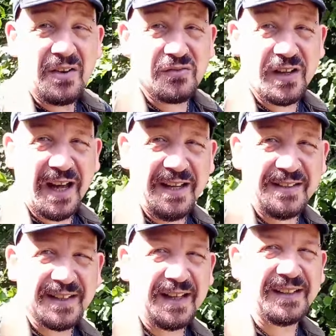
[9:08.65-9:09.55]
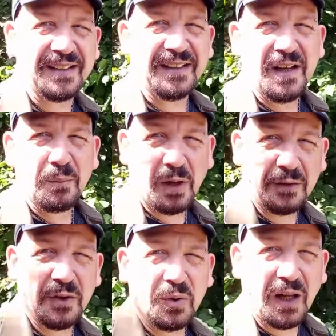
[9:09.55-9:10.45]
created, but I
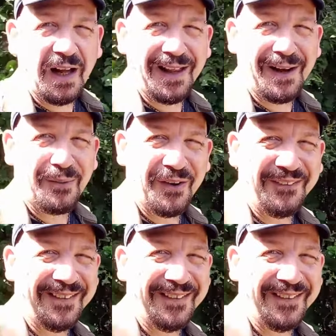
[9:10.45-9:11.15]
do like that one.